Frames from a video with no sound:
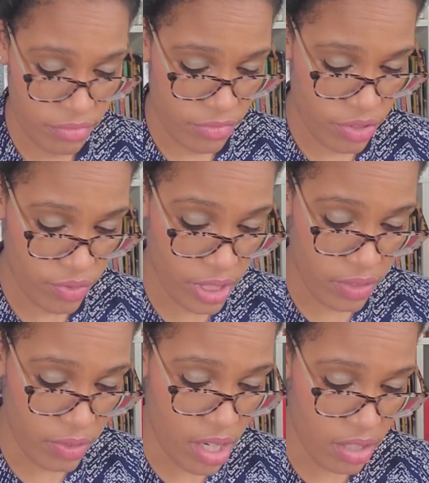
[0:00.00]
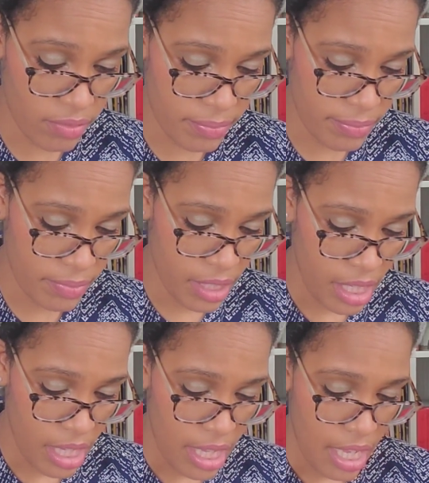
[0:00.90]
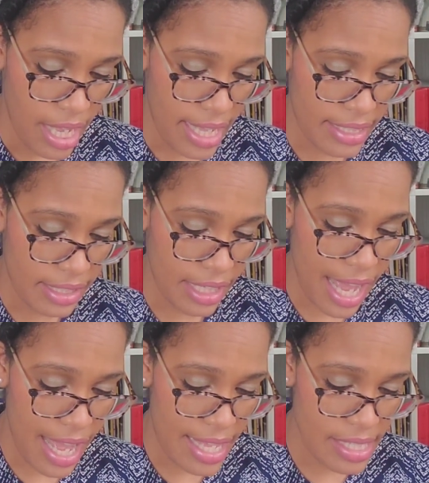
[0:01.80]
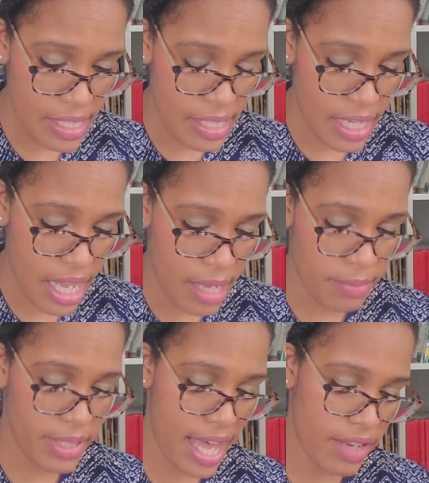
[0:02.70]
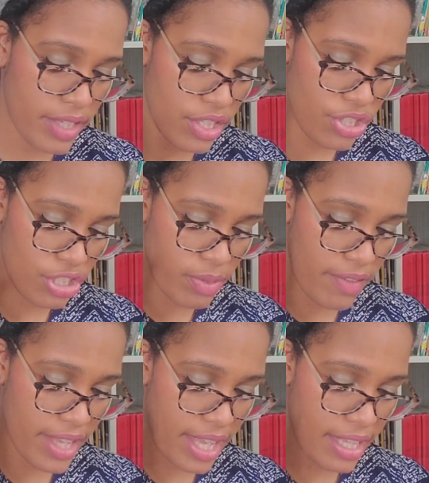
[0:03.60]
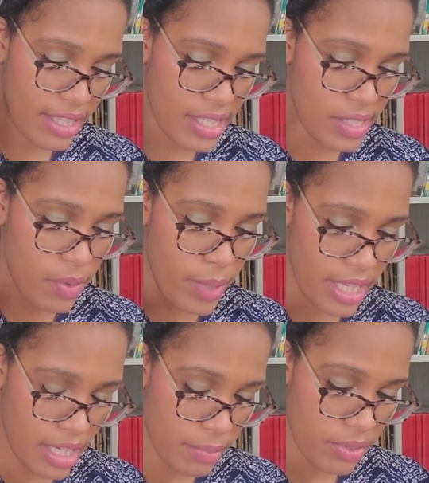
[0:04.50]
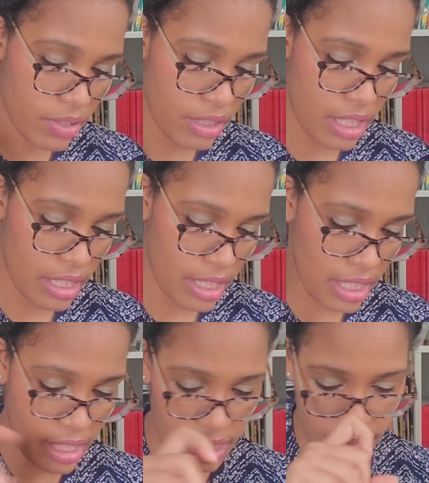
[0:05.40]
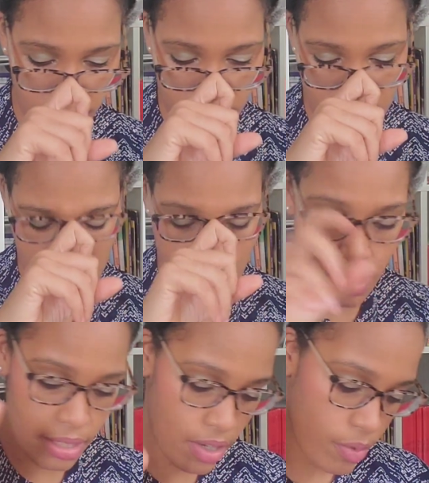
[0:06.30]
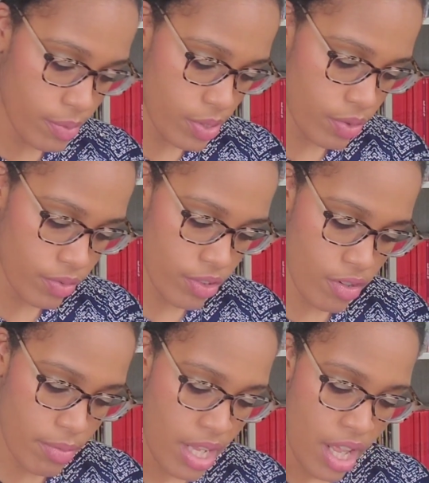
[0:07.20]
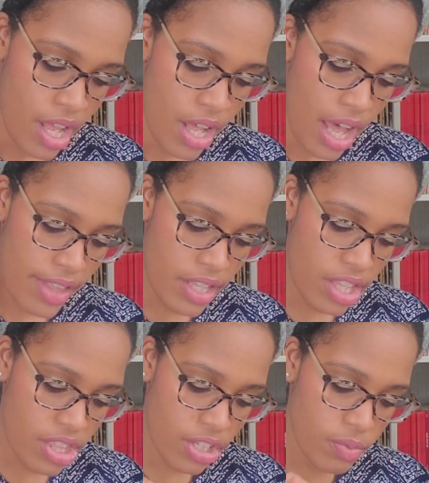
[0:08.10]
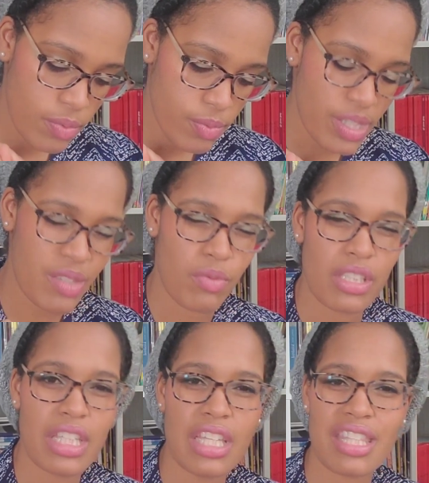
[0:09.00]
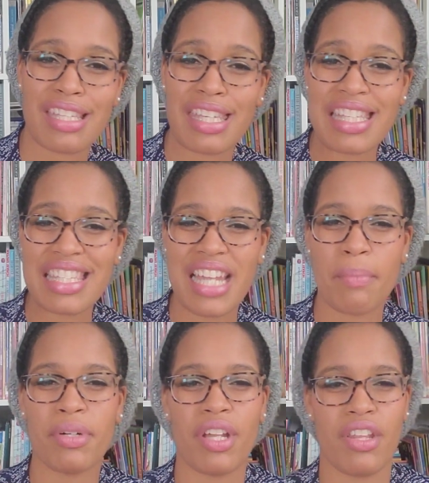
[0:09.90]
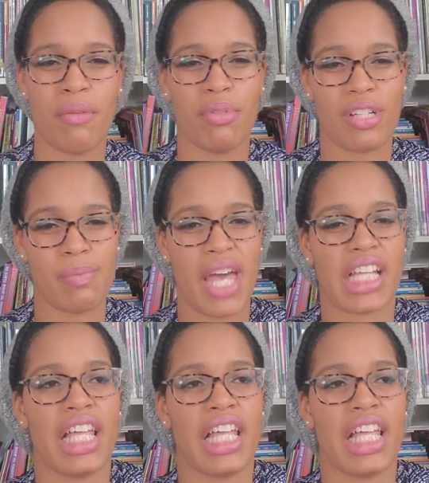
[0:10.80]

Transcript: It's real and raw. And the last um, kind of issue I've had, so waking up early, the kitty in the homeschool room. I think the third one was really the kids not putting their books back.